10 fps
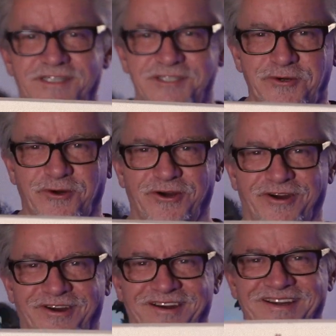to
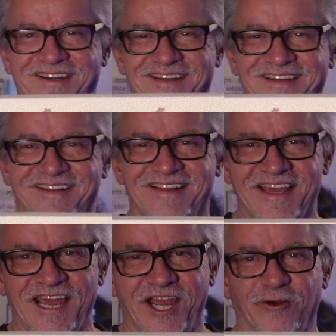our
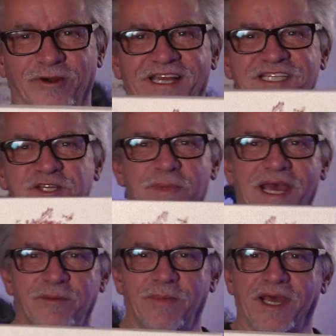era. It's a
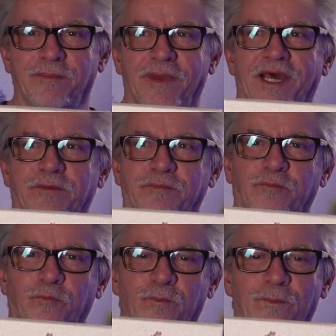mad, mad, mad,
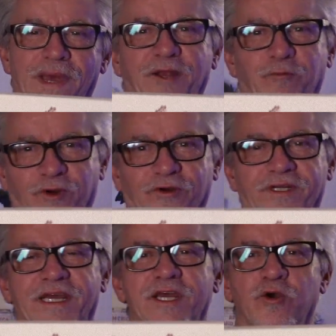mad world.
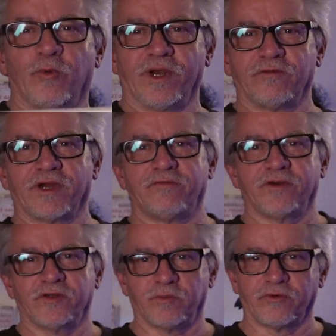Whenever I
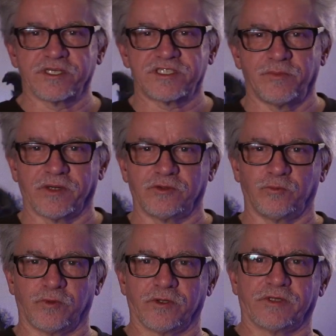feel depressed about the
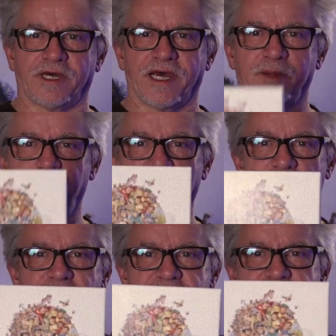world, I
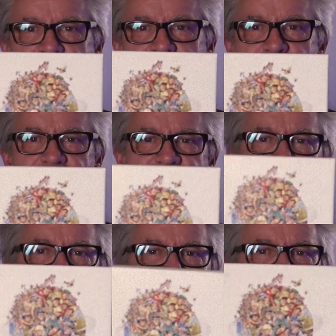pop this film in because it
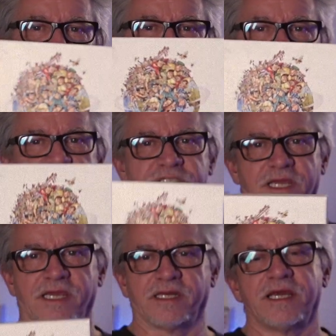makes me feel
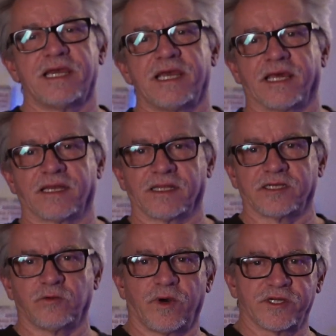sane, and I like
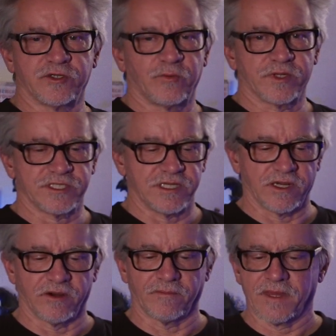to watch it once a
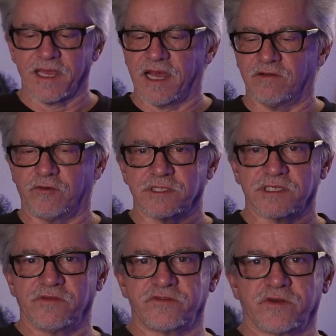year. I've always
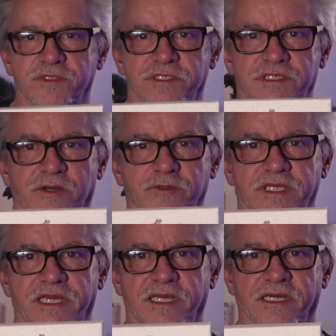loved this film since I was
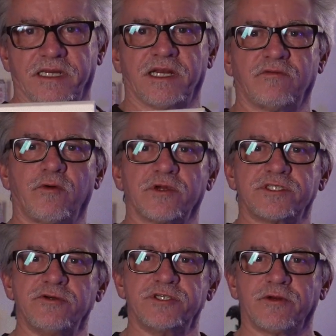a kid, and of course
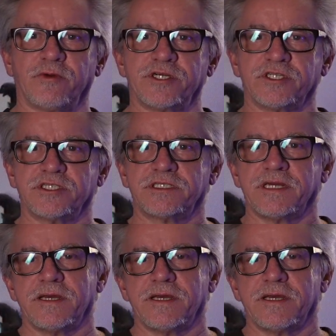new generations,